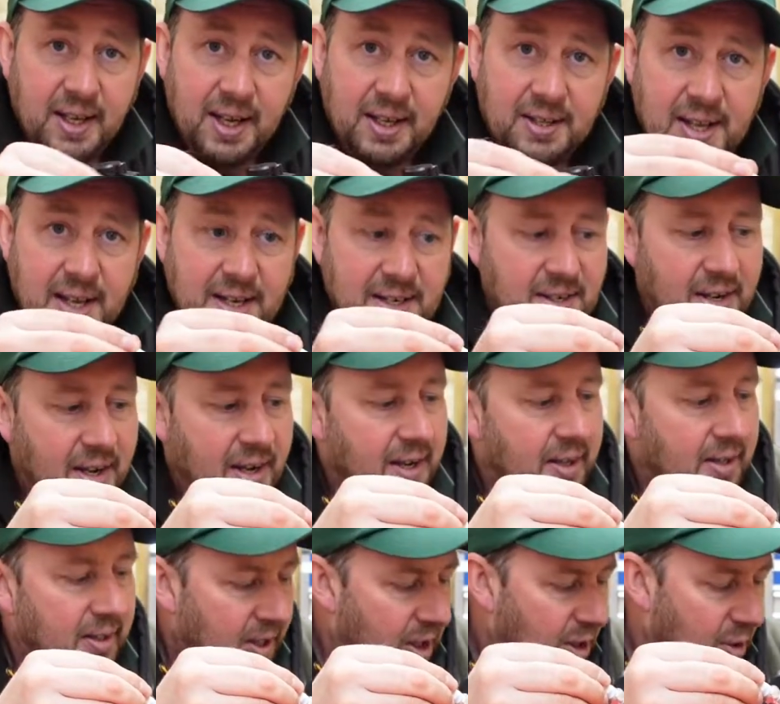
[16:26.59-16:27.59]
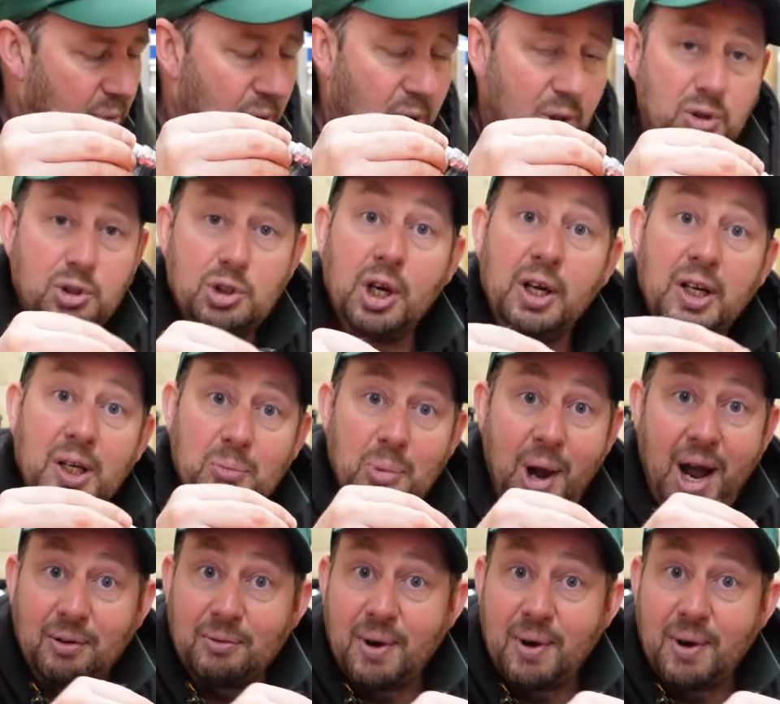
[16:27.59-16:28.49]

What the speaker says: and then we'll turn it back